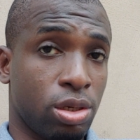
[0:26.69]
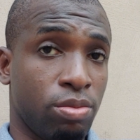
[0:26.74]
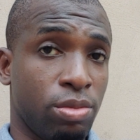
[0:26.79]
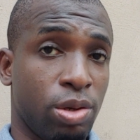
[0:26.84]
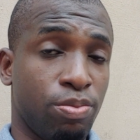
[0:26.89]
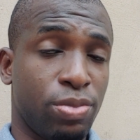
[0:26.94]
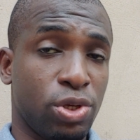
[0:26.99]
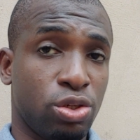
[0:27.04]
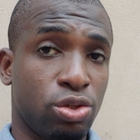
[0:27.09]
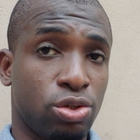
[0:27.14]
I'm
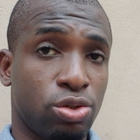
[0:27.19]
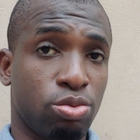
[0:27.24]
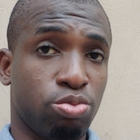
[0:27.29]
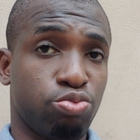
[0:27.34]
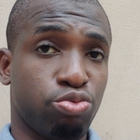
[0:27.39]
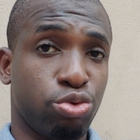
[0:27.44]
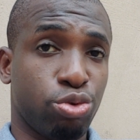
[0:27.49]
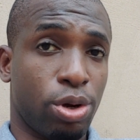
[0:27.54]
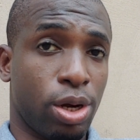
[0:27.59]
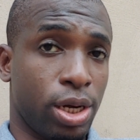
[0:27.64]
a bit
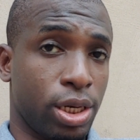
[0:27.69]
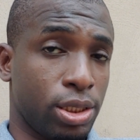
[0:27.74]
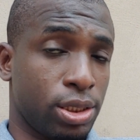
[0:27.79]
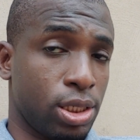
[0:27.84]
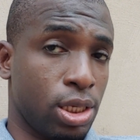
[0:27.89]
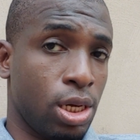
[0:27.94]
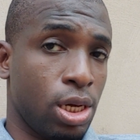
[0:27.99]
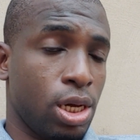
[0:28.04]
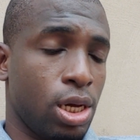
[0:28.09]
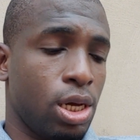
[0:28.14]

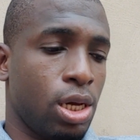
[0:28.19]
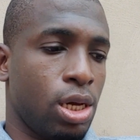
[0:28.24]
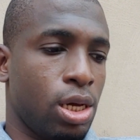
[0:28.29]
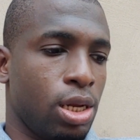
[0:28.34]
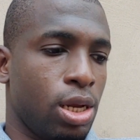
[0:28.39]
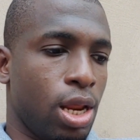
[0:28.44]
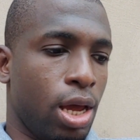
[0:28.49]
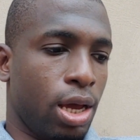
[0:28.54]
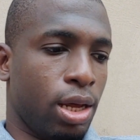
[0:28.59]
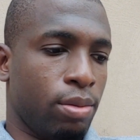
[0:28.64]
surprised
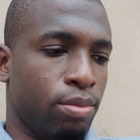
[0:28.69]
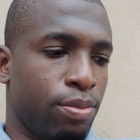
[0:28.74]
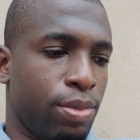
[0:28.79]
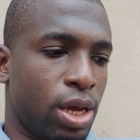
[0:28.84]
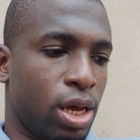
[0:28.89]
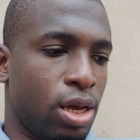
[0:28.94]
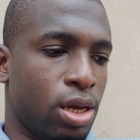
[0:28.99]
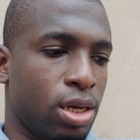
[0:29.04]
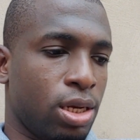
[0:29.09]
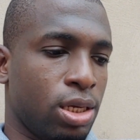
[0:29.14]
that
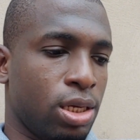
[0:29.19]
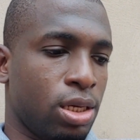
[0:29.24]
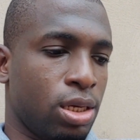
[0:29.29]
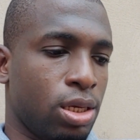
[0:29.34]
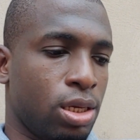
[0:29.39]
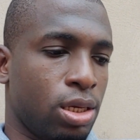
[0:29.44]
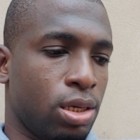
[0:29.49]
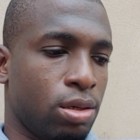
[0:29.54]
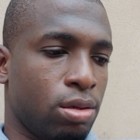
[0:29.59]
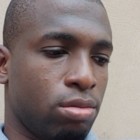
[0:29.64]

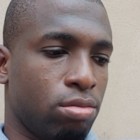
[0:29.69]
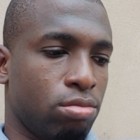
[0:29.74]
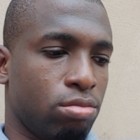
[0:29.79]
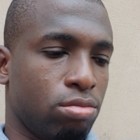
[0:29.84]
barely